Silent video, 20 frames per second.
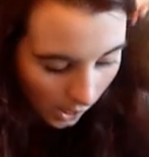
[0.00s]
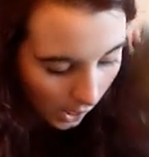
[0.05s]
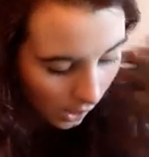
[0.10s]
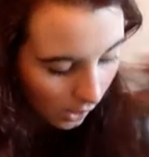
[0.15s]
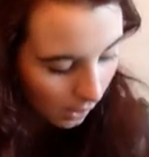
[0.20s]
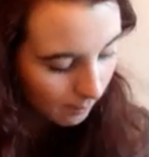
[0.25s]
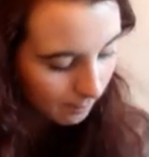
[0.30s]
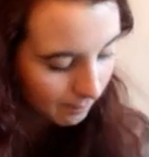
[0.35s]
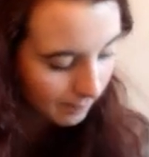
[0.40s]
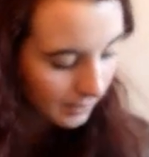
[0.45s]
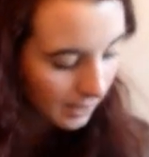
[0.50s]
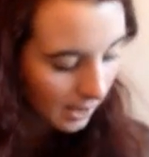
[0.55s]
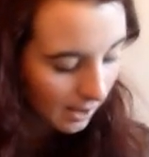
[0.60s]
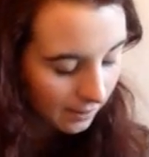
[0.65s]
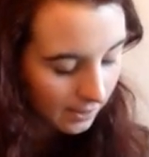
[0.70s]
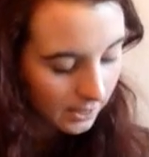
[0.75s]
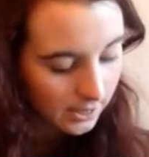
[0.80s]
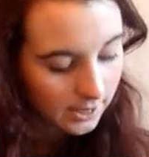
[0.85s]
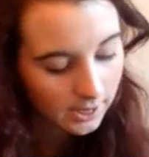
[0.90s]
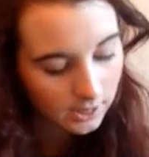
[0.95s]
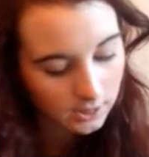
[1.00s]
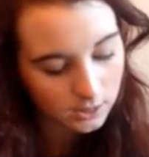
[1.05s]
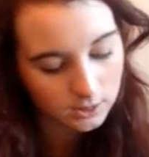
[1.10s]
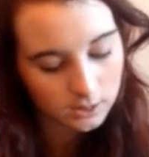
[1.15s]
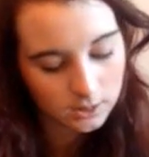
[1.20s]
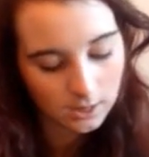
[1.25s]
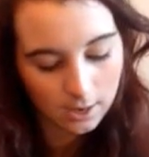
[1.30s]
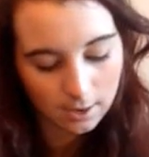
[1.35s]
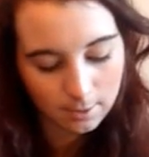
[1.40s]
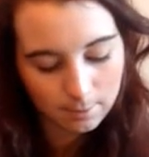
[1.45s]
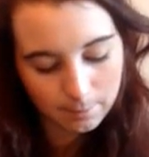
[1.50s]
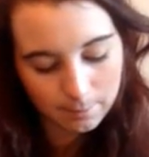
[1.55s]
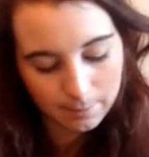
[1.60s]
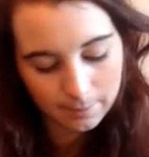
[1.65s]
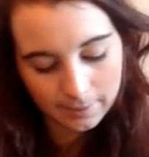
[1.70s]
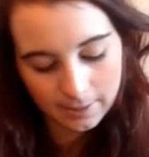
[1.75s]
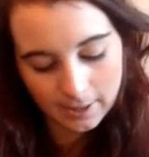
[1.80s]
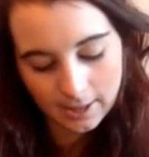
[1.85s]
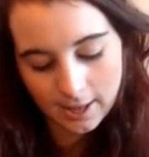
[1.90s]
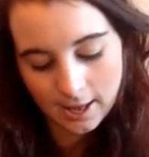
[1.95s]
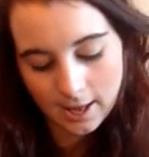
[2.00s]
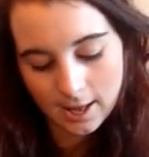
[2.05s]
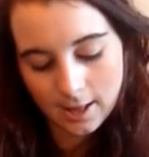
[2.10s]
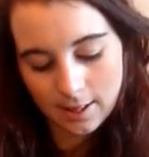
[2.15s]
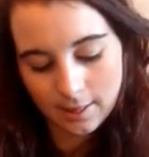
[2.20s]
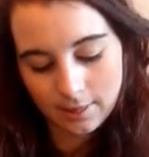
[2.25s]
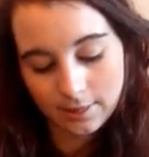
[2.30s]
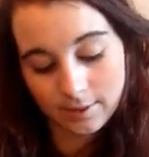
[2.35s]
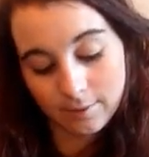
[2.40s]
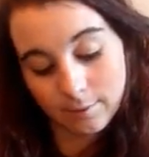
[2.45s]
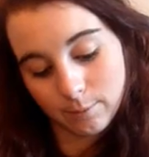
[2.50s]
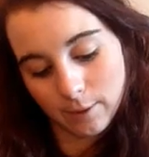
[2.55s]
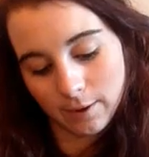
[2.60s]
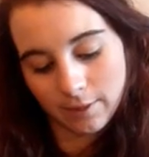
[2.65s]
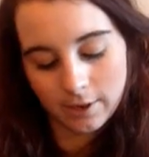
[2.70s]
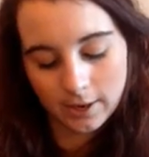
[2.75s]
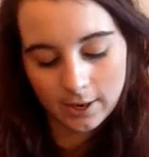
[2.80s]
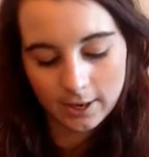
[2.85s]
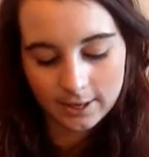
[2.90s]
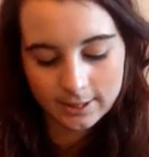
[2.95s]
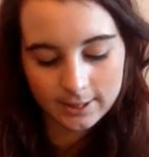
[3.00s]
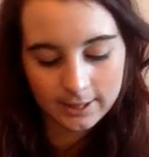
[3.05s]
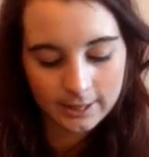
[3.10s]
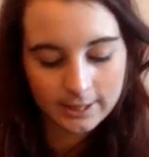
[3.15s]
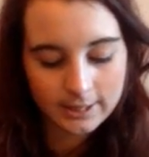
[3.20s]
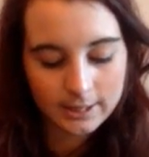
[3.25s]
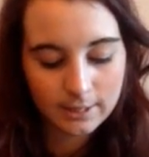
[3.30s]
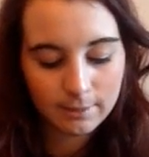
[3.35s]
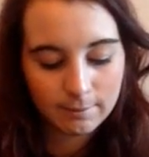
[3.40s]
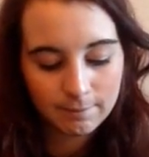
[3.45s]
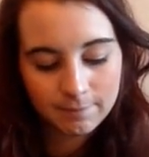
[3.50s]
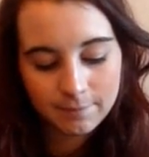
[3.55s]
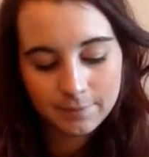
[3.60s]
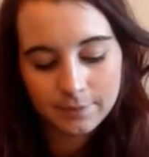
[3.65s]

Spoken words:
And then next up, the last item